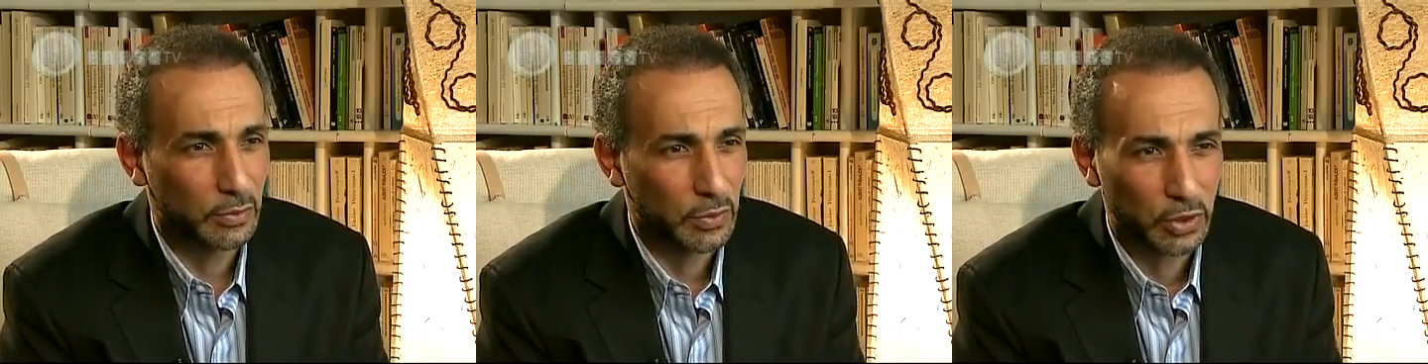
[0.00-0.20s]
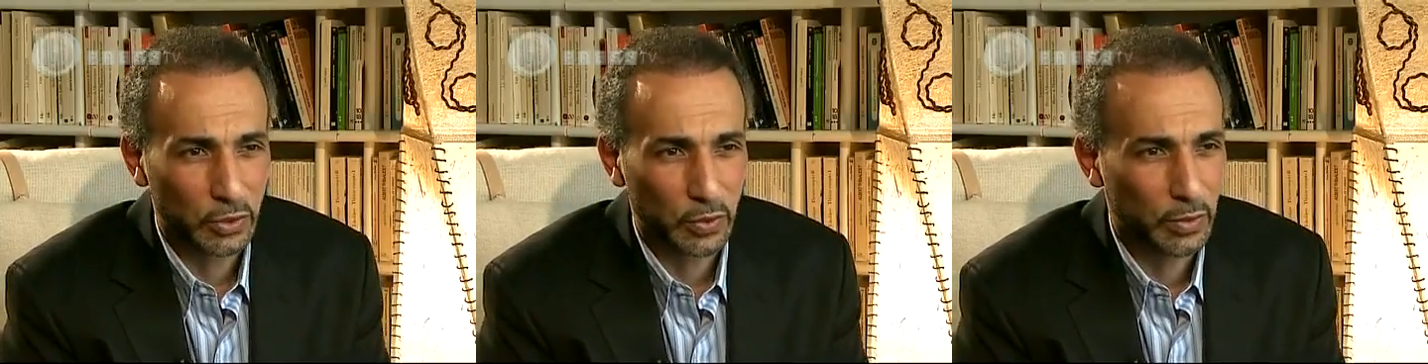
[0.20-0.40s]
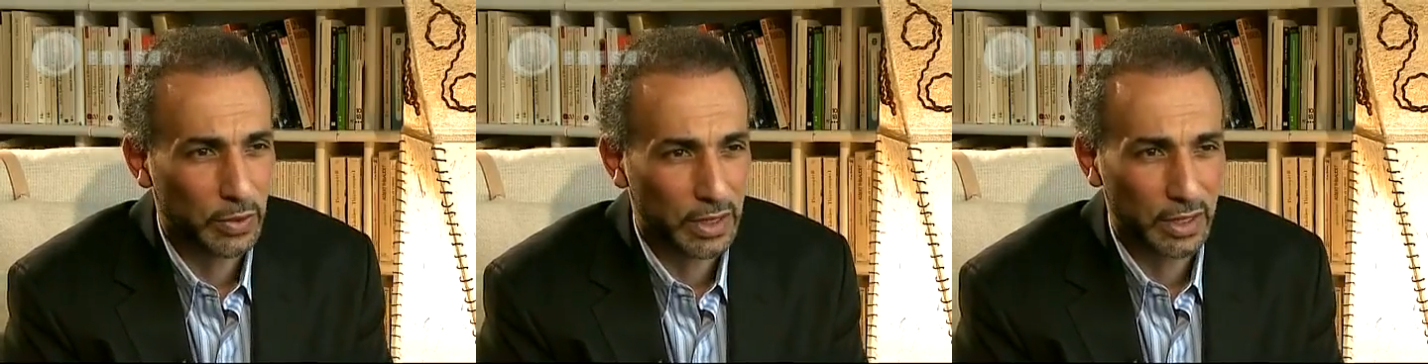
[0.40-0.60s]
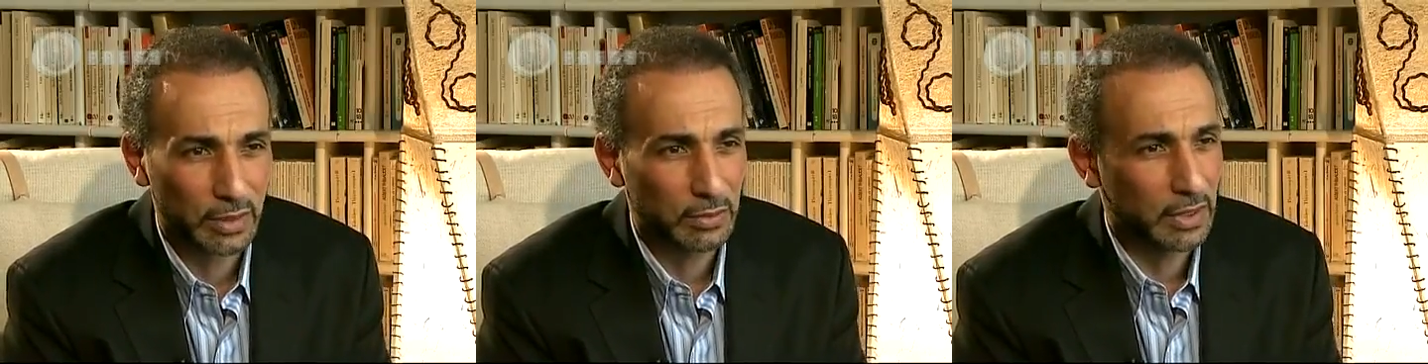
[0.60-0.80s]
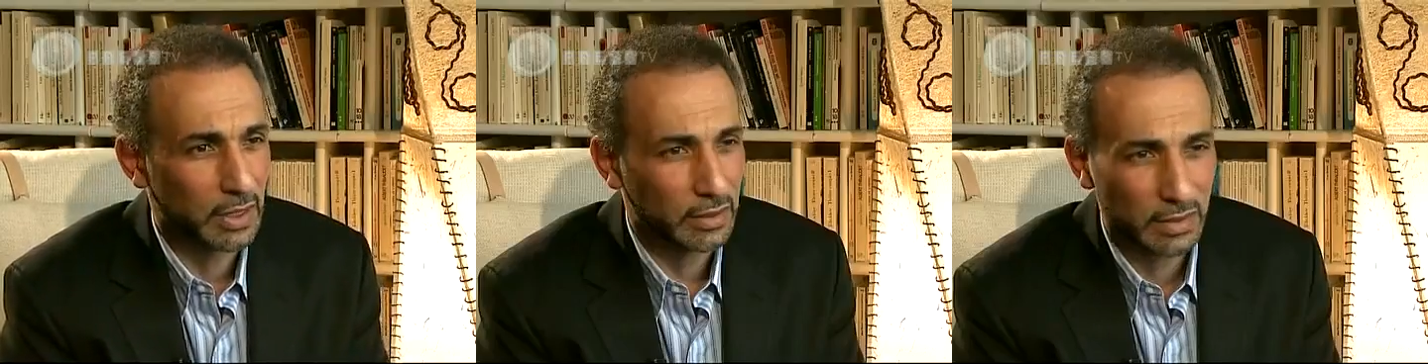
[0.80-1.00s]
in which way we
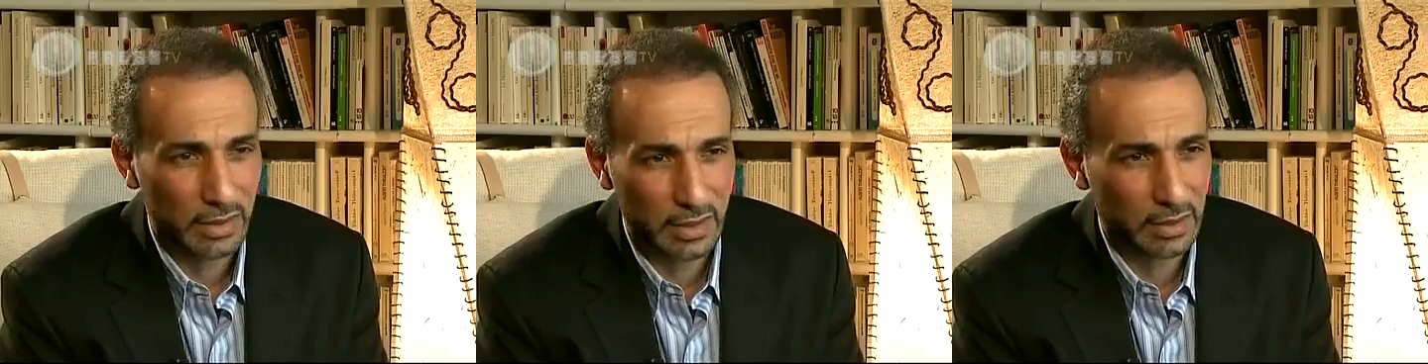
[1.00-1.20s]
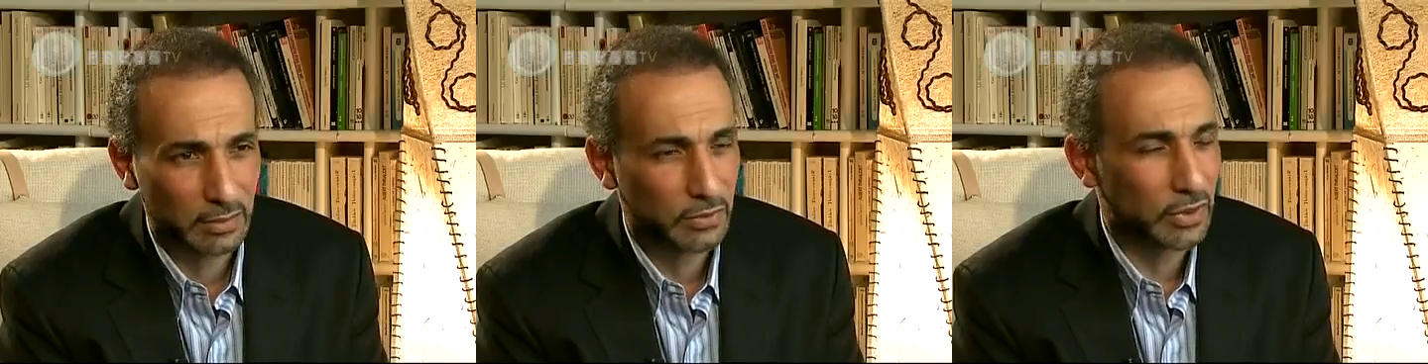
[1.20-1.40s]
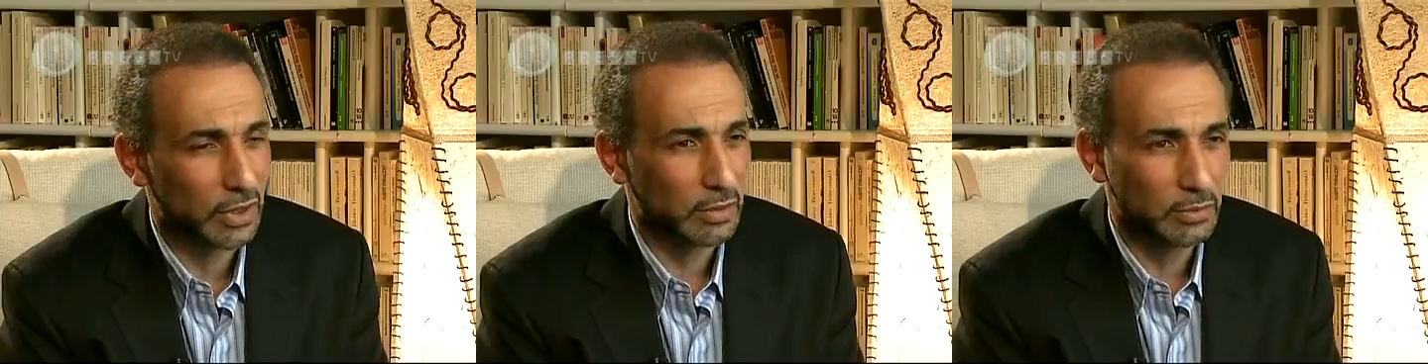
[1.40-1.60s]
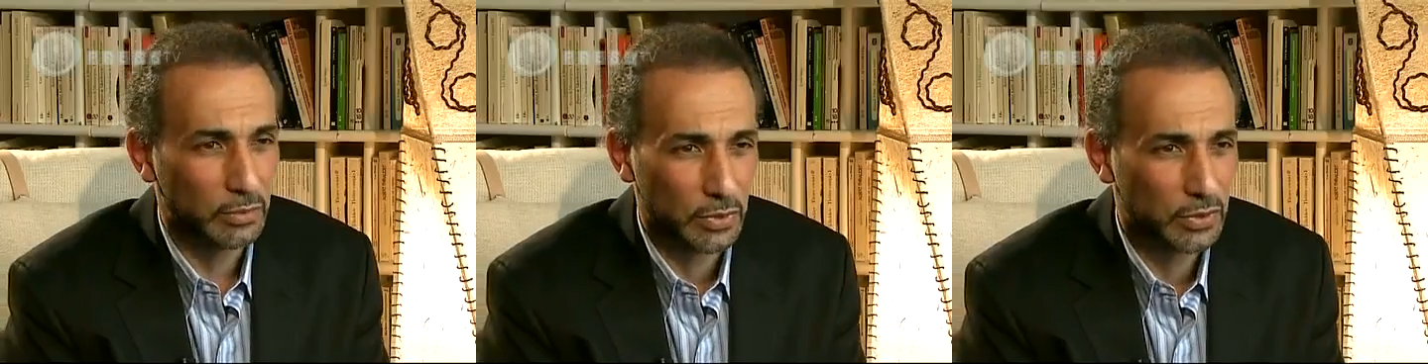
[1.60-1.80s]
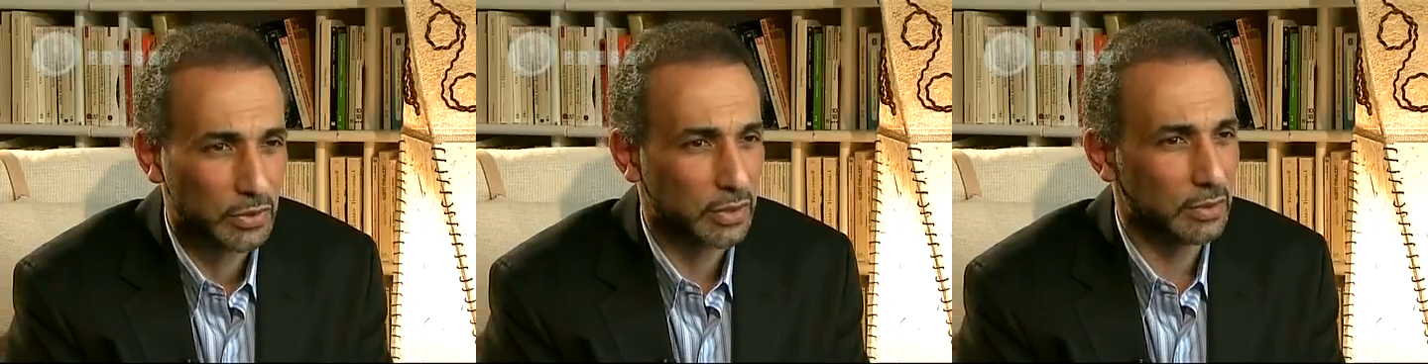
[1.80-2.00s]
can be at the same time
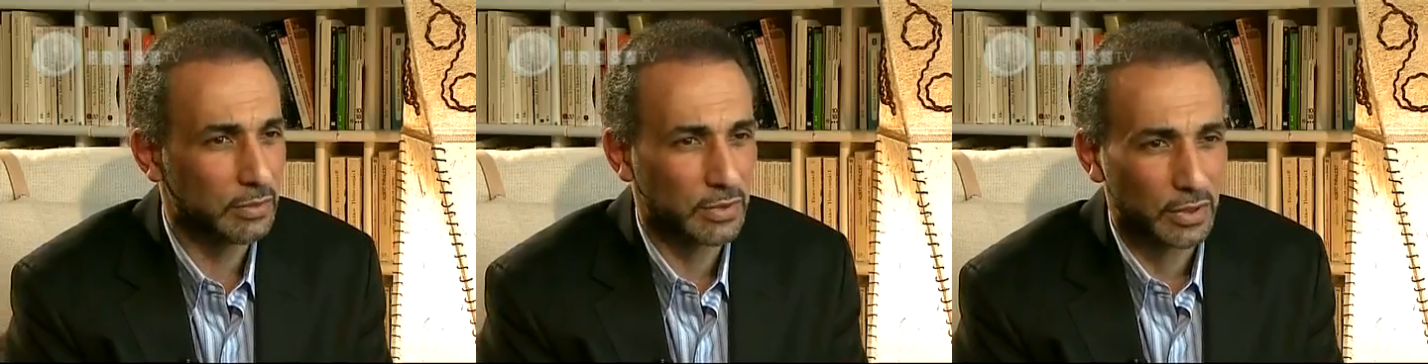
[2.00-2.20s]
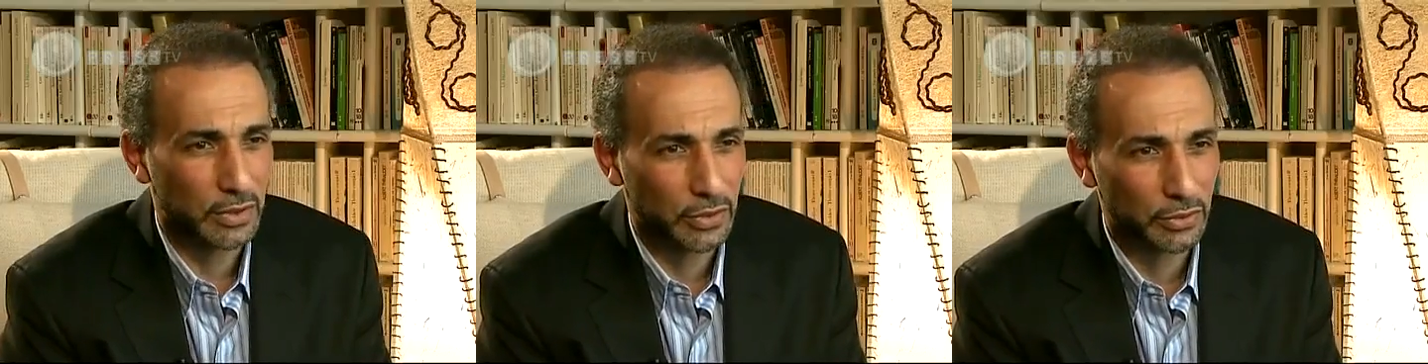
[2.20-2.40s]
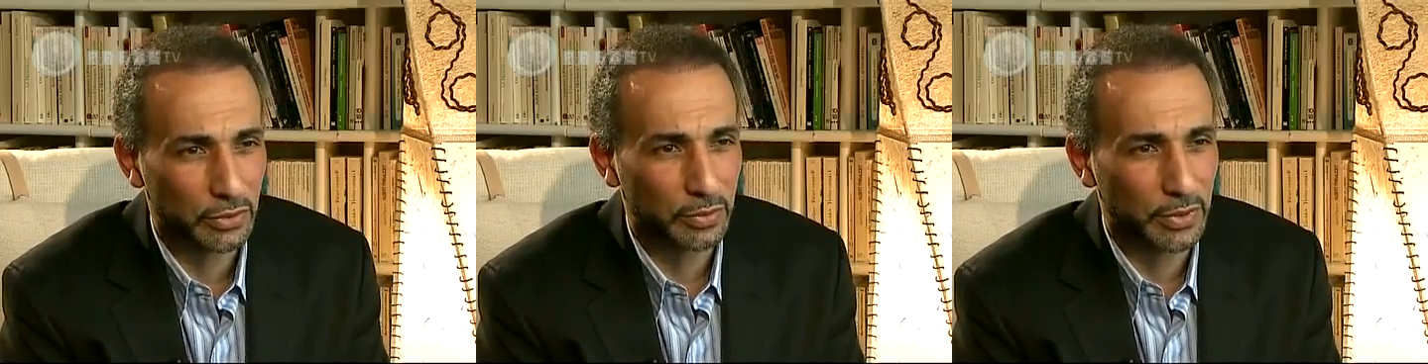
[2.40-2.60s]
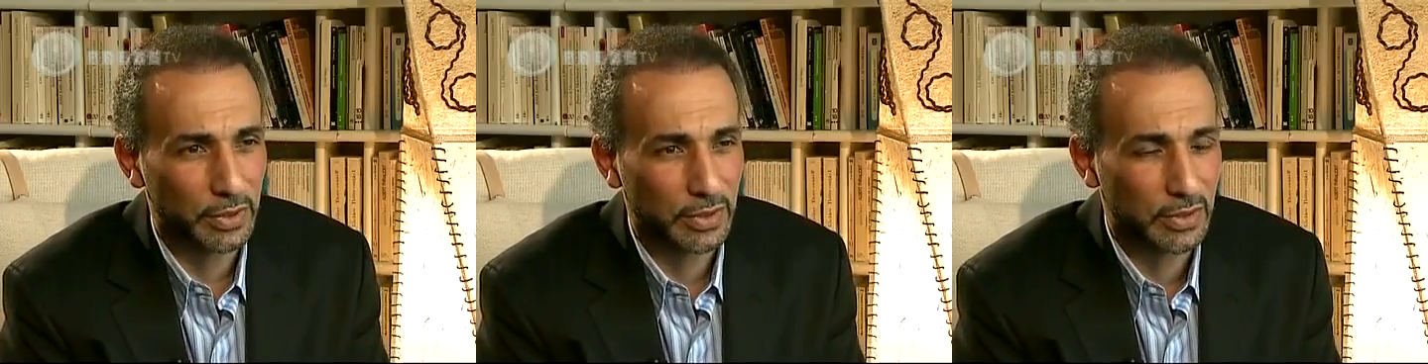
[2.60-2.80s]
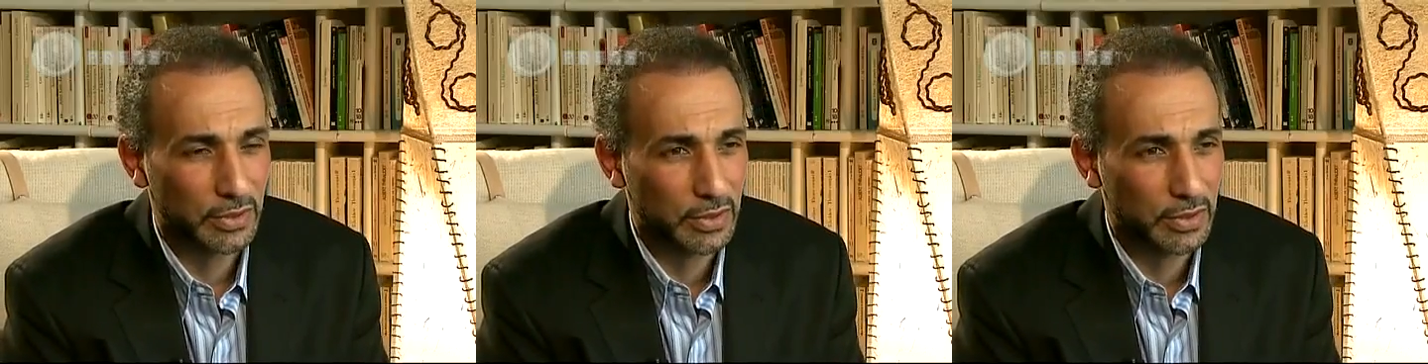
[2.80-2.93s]
Muslims and Europeans.